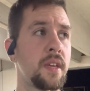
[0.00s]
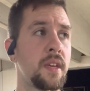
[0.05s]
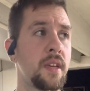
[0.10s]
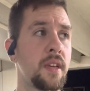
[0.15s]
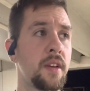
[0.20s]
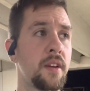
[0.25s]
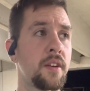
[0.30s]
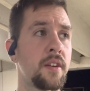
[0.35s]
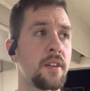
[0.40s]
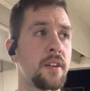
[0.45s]

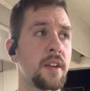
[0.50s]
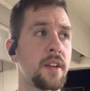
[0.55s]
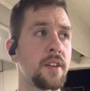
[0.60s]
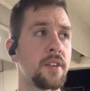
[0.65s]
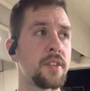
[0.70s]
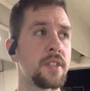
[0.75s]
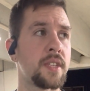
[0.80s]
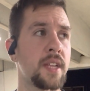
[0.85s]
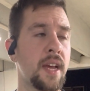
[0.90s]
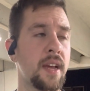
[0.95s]
Hear and
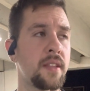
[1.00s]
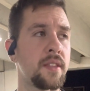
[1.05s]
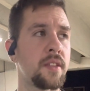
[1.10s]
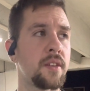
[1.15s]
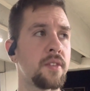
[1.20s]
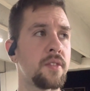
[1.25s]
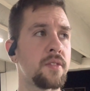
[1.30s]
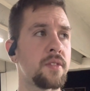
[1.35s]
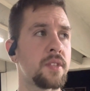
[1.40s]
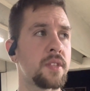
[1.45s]
understand
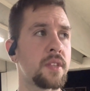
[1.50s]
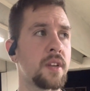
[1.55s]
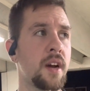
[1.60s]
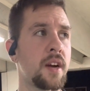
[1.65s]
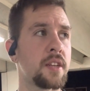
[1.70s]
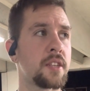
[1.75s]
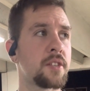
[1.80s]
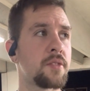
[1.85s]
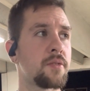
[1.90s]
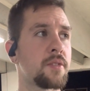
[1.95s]
those, talk
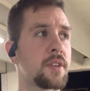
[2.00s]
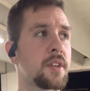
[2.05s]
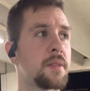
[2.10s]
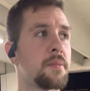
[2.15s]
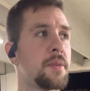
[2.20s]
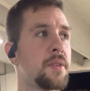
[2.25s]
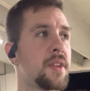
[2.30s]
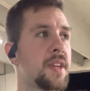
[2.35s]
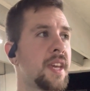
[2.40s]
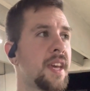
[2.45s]
to her,
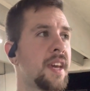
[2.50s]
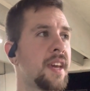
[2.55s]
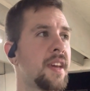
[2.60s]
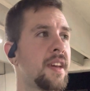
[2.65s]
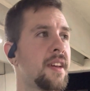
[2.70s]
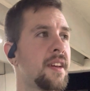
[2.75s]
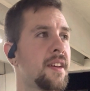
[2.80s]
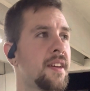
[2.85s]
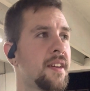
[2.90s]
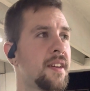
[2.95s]
communicate,
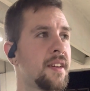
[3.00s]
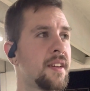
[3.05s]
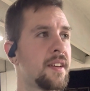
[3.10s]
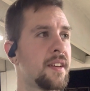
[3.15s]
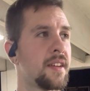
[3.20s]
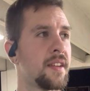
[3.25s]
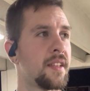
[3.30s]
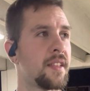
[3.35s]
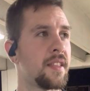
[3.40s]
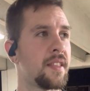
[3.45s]

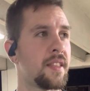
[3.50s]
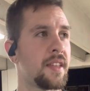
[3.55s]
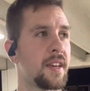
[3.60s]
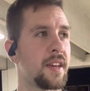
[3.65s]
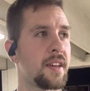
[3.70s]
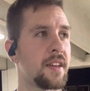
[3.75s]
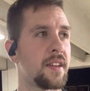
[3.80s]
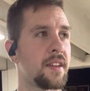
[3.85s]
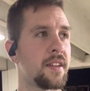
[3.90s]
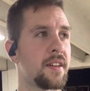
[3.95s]

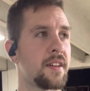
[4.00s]
then,